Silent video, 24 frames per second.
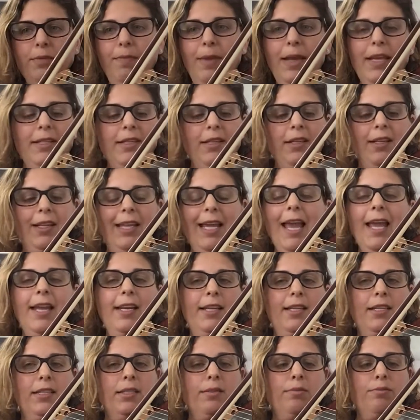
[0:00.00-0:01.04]
basically any
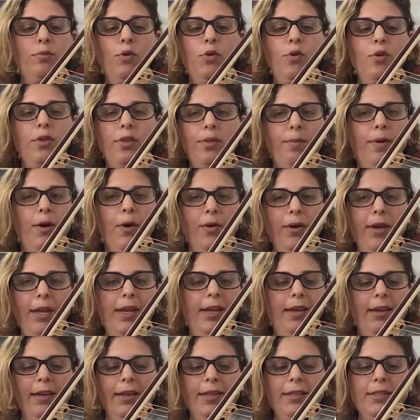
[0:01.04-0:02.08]
smooth
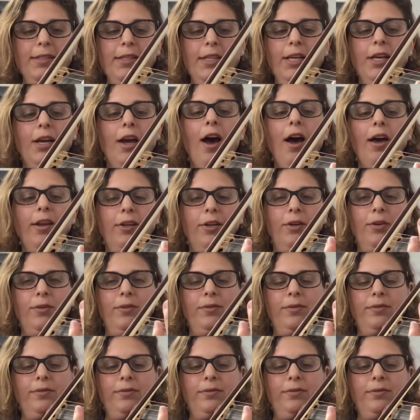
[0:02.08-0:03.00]
bowing is legato.